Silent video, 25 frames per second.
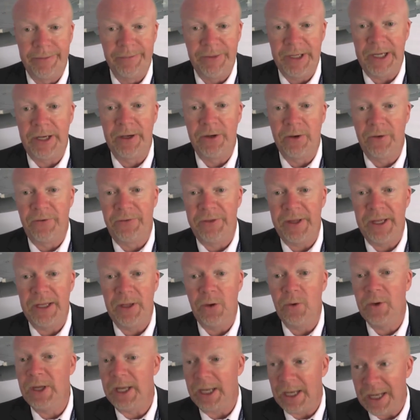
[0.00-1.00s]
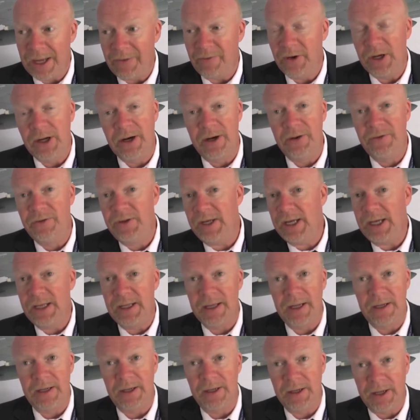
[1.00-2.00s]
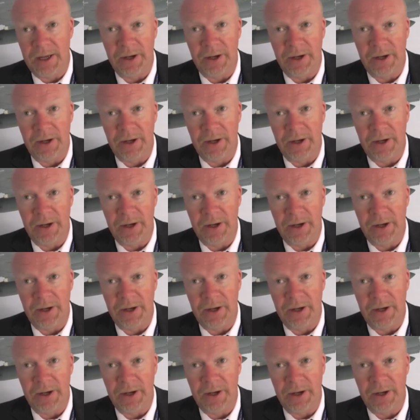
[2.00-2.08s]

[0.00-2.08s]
general thing. You can never guarantee that a